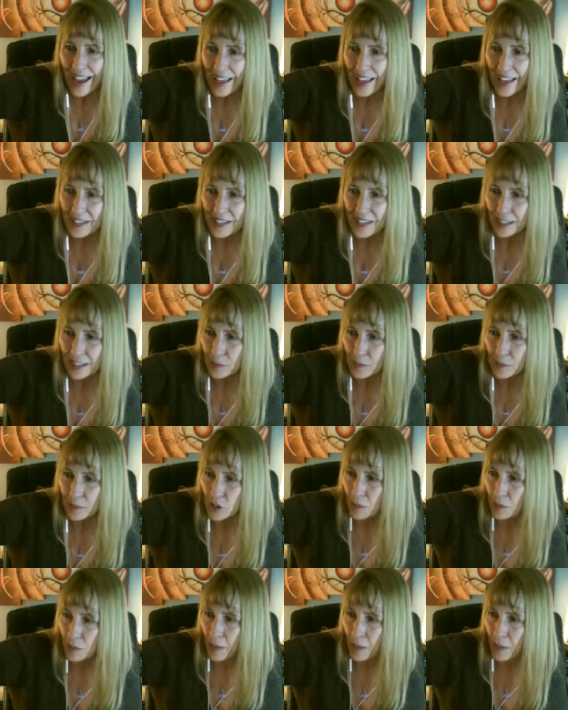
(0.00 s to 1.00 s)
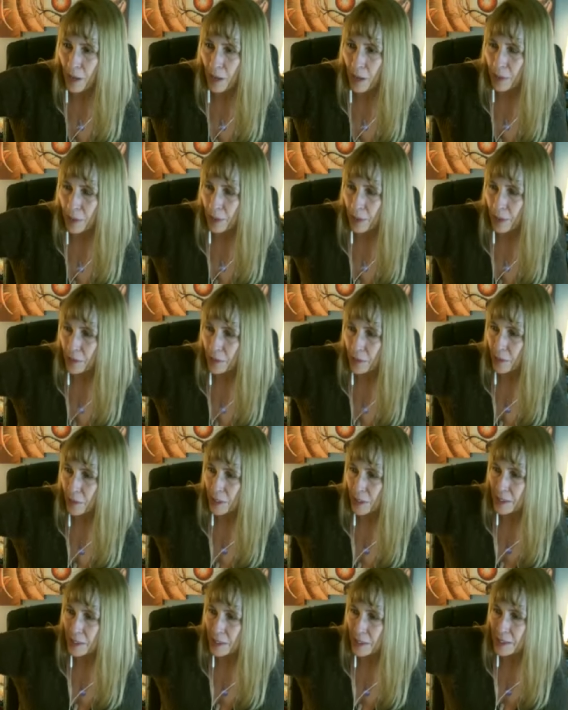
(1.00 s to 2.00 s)
And the name Shamama
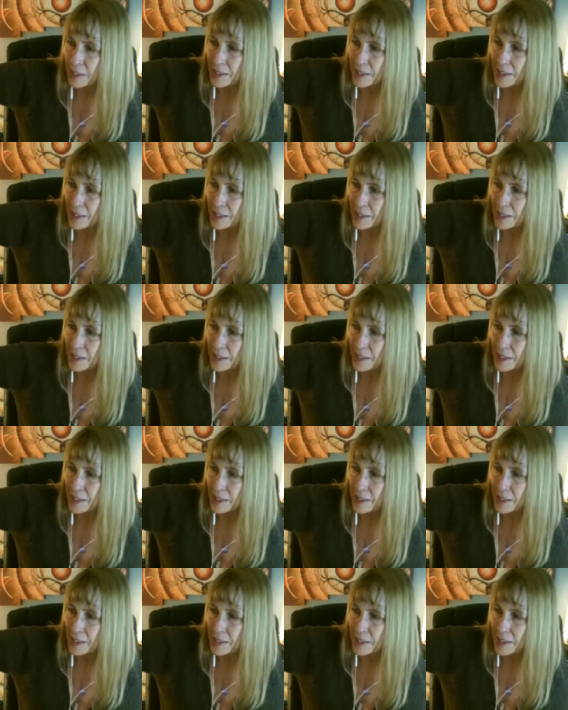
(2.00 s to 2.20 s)
was,